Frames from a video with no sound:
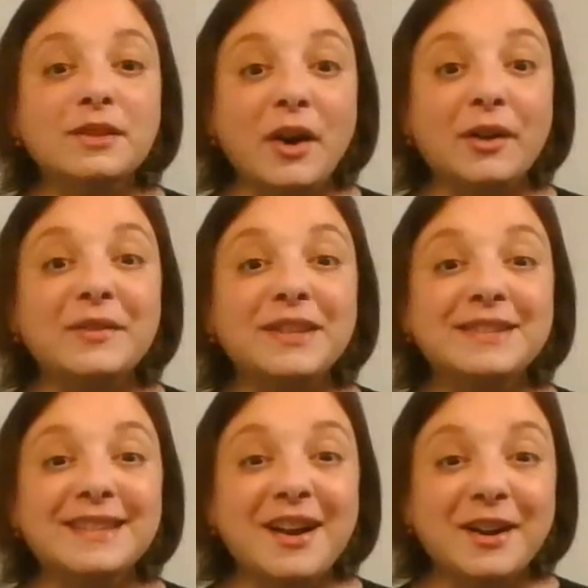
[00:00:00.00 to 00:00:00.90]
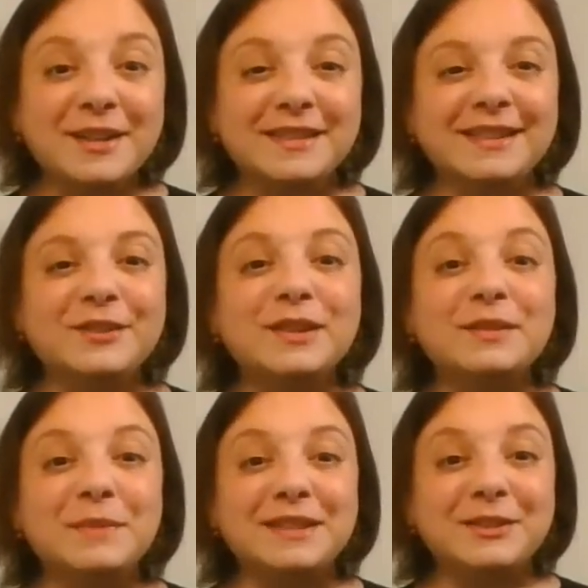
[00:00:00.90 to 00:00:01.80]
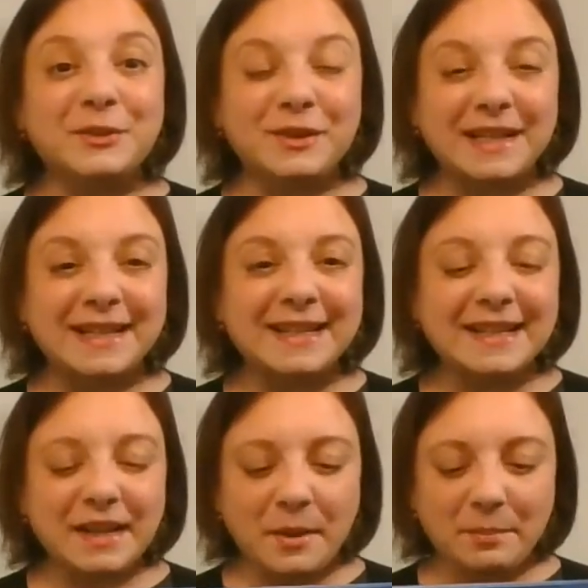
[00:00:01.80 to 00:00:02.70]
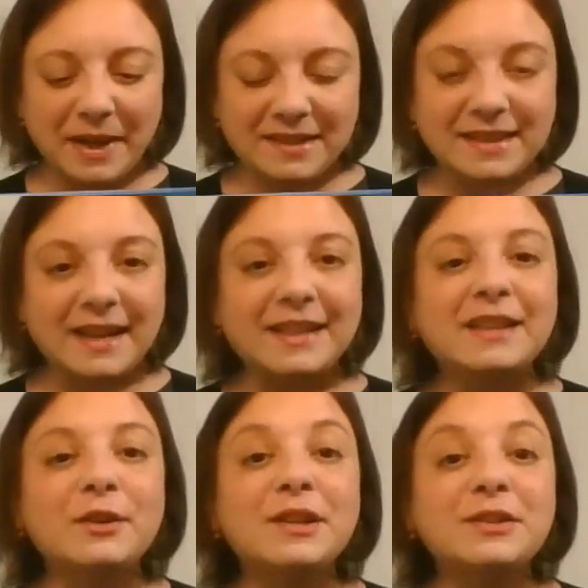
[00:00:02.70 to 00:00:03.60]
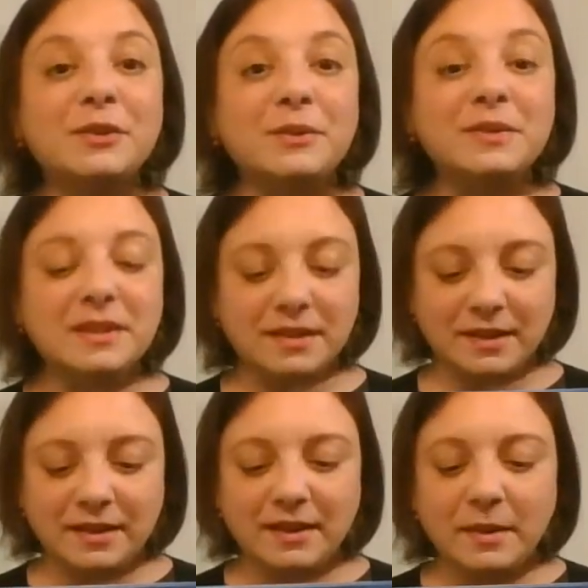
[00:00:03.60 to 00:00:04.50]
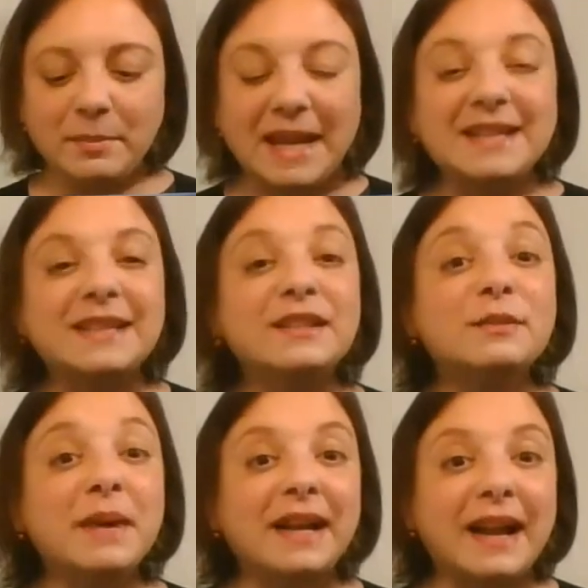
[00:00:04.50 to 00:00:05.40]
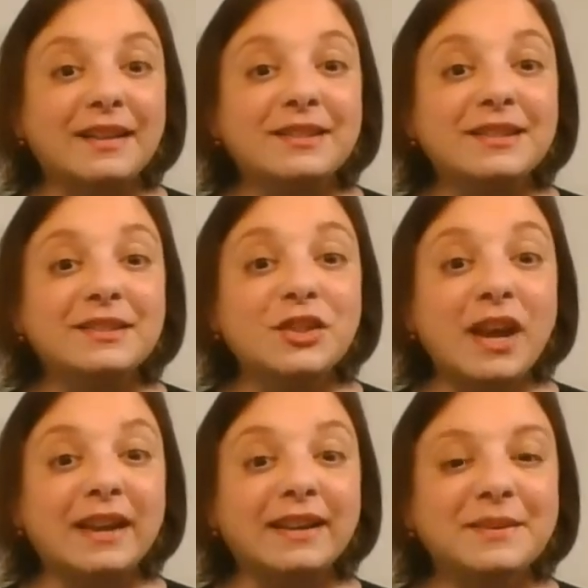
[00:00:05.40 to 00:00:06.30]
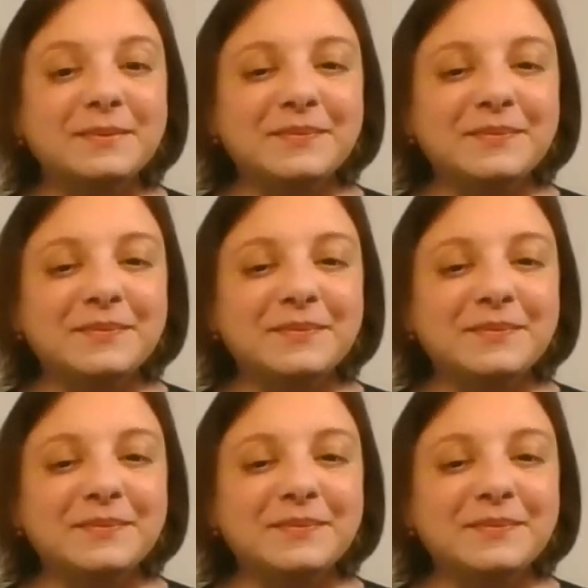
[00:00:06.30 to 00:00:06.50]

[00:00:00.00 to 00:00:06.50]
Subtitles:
Song of the Stars, A Christmas Story by Sally Lloyd-Jones. Paintings by Allison J.